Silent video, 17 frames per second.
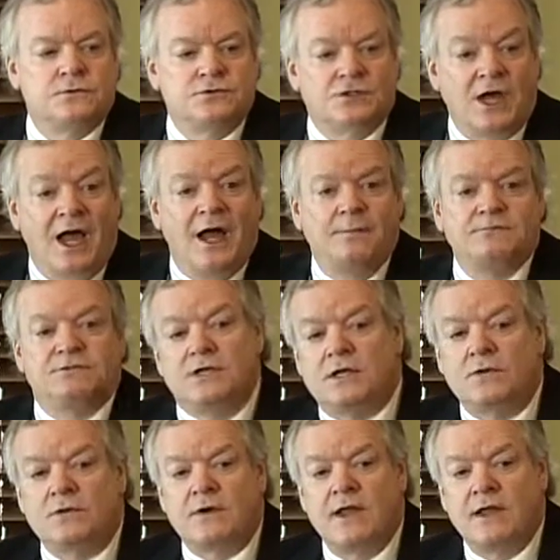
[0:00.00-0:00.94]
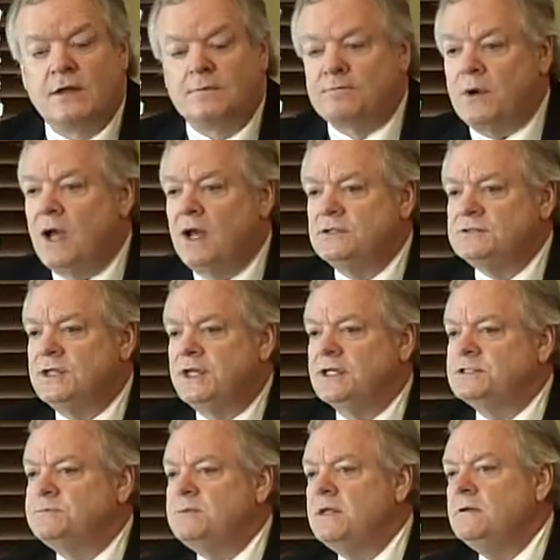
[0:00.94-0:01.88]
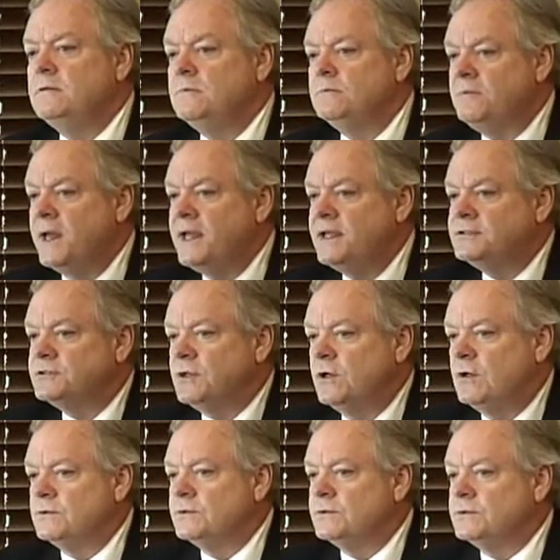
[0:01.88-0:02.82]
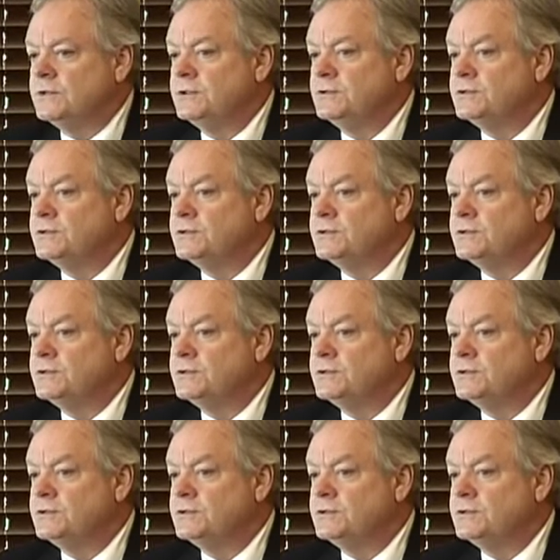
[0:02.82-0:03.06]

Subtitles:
job-generating projects being based on